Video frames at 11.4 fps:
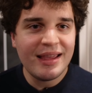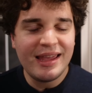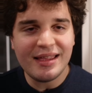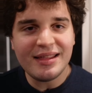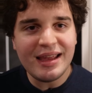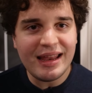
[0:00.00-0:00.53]

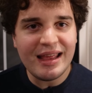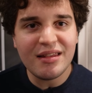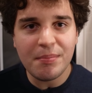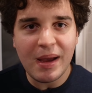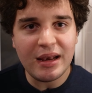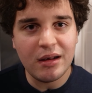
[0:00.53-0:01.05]
Cillian
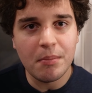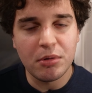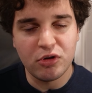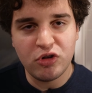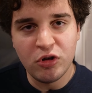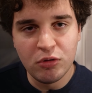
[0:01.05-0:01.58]
is my
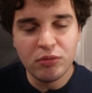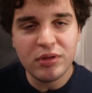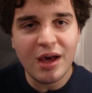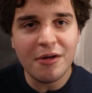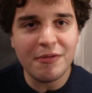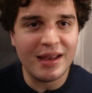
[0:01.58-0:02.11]
number two,
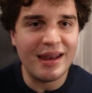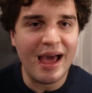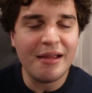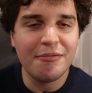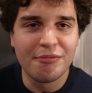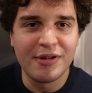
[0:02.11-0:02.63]
though, and
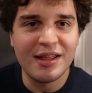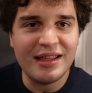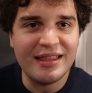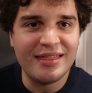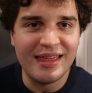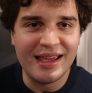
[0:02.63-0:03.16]
I
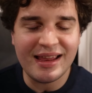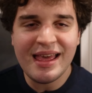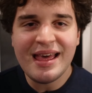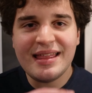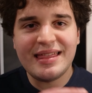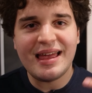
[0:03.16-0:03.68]
really think
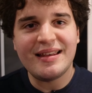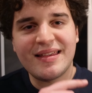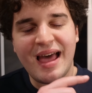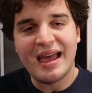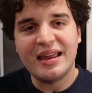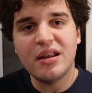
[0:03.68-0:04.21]
that it's
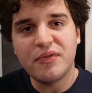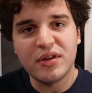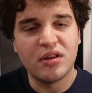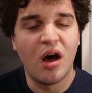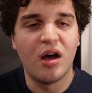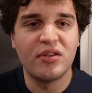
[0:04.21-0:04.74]
kind of a
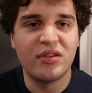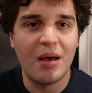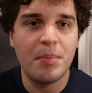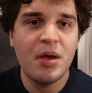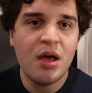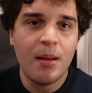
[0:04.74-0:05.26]
toss
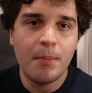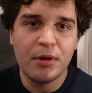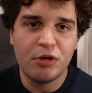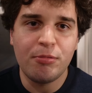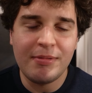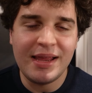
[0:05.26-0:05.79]
up
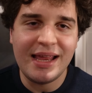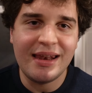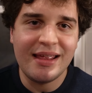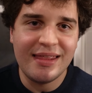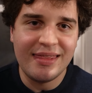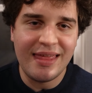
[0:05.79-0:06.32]

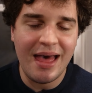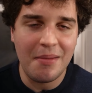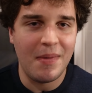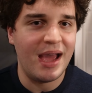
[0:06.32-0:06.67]
between them.